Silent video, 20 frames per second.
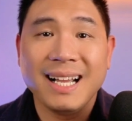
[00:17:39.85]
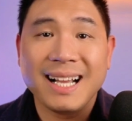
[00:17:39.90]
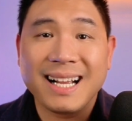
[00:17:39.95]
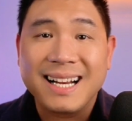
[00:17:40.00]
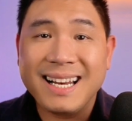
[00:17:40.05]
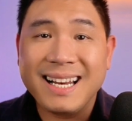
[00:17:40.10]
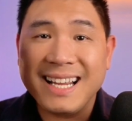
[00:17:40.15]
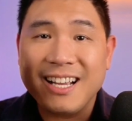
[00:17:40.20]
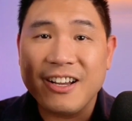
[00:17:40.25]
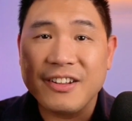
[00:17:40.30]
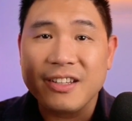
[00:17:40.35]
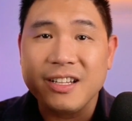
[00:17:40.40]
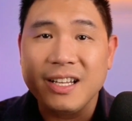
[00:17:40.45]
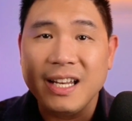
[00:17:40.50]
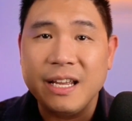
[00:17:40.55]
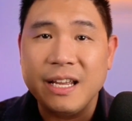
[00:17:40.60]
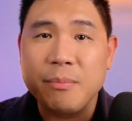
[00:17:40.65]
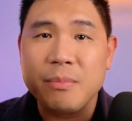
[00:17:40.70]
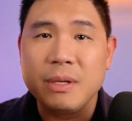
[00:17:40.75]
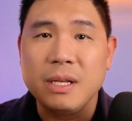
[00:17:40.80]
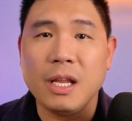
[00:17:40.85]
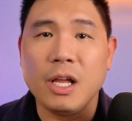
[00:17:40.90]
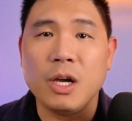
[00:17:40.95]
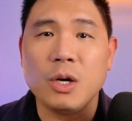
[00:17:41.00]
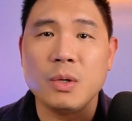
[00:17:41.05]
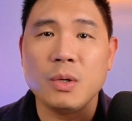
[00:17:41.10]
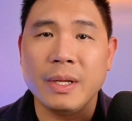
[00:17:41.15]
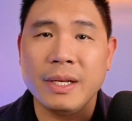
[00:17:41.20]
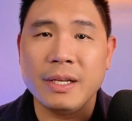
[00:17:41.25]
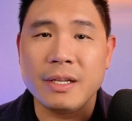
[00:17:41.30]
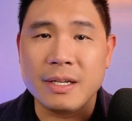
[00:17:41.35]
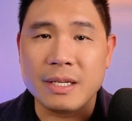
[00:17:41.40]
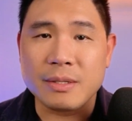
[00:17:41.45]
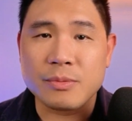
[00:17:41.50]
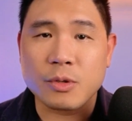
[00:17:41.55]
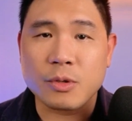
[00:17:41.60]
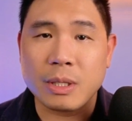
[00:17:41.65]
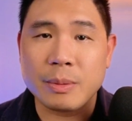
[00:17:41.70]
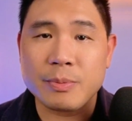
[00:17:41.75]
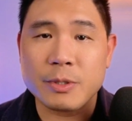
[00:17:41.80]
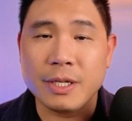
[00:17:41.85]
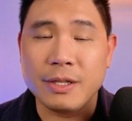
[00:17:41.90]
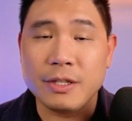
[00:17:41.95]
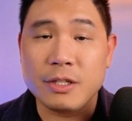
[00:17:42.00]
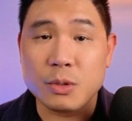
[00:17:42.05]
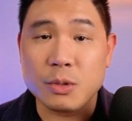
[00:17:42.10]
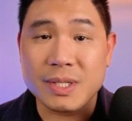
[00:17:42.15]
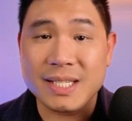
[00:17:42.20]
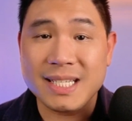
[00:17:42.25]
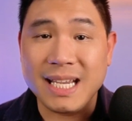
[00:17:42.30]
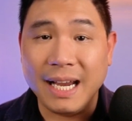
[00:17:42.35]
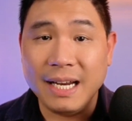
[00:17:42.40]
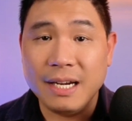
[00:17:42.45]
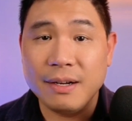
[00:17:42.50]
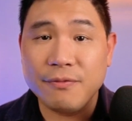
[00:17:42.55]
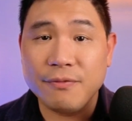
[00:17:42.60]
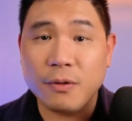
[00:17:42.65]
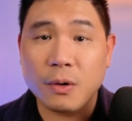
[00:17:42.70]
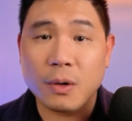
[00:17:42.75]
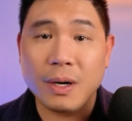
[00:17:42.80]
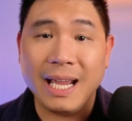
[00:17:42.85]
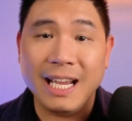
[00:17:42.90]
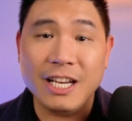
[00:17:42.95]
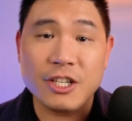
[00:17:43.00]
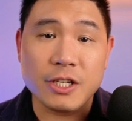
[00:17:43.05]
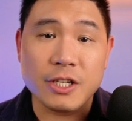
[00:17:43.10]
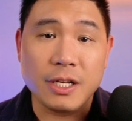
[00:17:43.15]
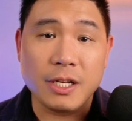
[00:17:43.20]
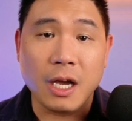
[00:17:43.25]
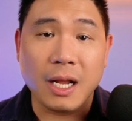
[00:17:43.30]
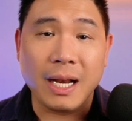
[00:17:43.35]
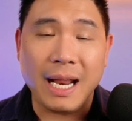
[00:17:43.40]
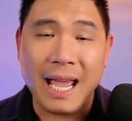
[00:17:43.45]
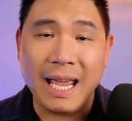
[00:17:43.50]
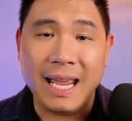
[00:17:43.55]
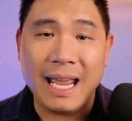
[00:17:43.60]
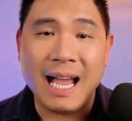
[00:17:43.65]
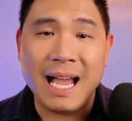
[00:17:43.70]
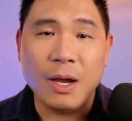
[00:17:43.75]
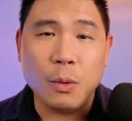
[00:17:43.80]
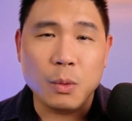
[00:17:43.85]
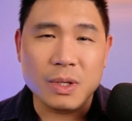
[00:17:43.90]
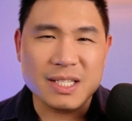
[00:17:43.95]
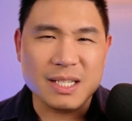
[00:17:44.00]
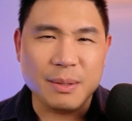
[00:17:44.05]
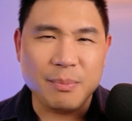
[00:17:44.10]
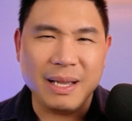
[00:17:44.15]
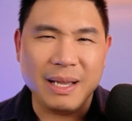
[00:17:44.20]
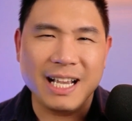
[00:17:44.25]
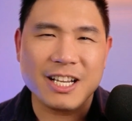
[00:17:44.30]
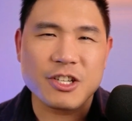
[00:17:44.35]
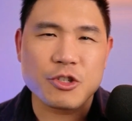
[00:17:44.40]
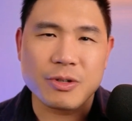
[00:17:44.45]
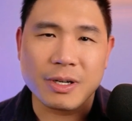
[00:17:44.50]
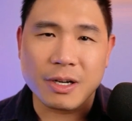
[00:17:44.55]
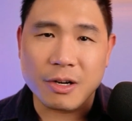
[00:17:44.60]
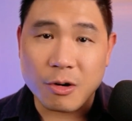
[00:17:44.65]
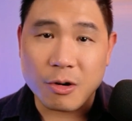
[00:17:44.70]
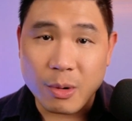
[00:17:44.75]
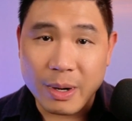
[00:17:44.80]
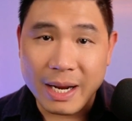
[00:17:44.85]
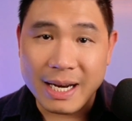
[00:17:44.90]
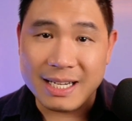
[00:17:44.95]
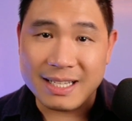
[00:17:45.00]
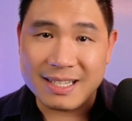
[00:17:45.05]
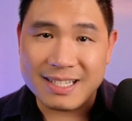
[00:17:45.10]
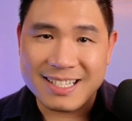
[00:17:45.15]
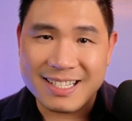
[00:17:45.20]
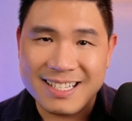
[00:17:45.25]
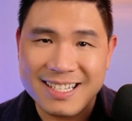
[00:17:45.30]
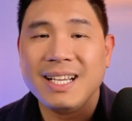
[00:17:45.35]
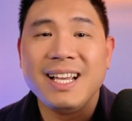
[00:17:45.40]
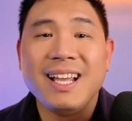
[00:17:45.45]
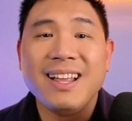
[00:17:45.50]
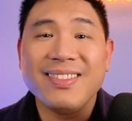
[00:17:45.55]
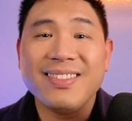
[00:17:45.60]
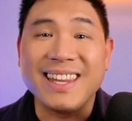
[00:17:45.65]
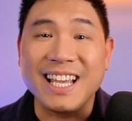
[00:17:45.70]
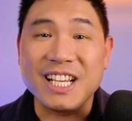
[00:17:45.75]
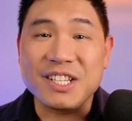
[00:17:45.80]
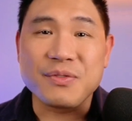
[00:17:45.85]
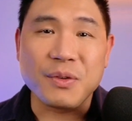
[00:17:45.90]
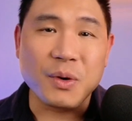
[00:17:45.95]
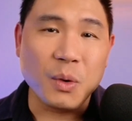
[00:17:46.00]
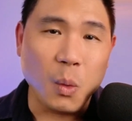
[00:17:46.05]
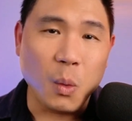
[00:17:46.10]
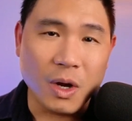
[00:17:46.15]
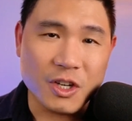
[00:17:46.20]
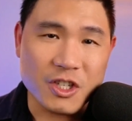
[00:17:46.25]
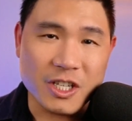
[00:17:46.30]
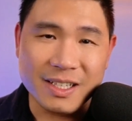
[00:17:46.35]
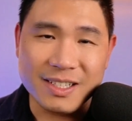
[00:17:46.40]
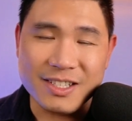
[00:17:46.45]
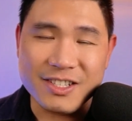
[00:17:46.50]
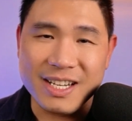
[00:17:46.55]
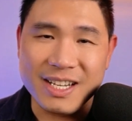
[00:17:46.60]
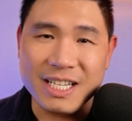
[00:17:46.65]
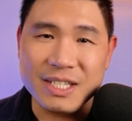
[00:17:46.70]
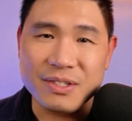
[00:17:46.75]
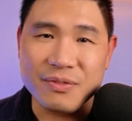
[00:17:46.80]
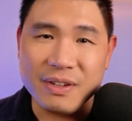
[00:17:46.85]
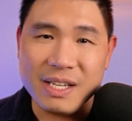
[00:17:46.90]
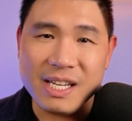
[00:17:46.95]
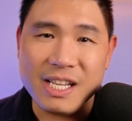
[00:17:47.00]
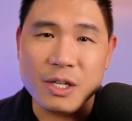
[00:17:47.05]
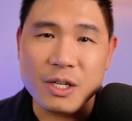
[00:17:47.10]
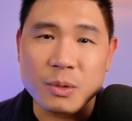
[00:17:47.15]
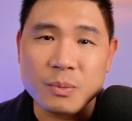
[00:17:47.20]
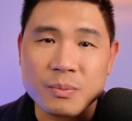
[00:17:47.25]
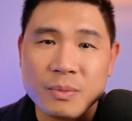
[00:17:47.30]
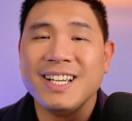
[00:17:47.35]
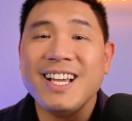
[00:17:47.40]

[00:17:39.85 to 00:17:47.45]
Click on the link below in the description to sign up for agent.ai with some extra credits. Thanks for watching today's video.